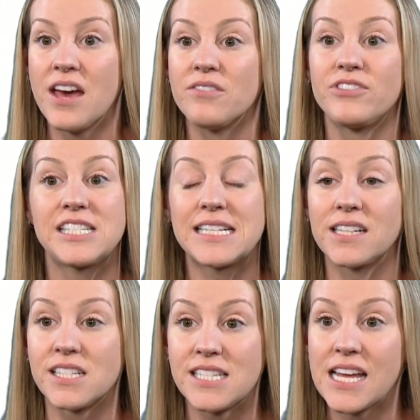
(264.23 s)

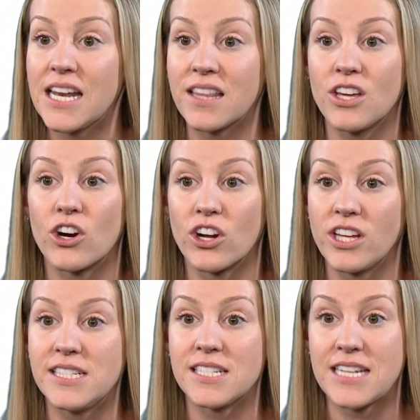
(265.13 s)
facilitating the early
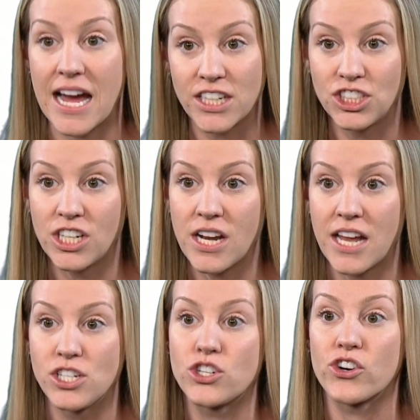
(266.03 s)
detection
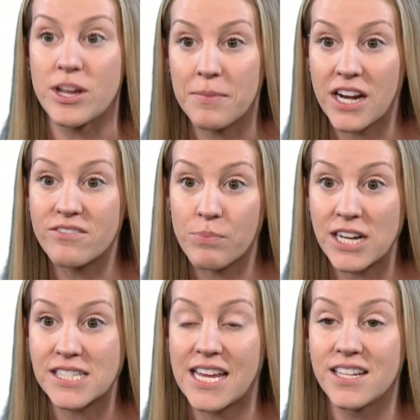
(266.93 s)
and treatment of
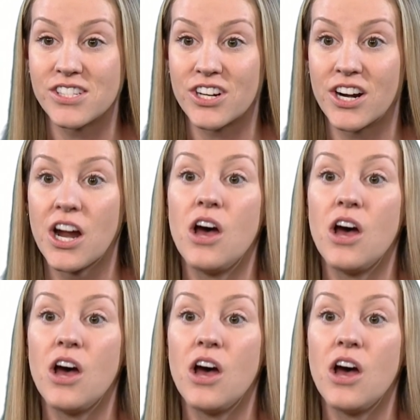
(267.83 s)
breast cancer,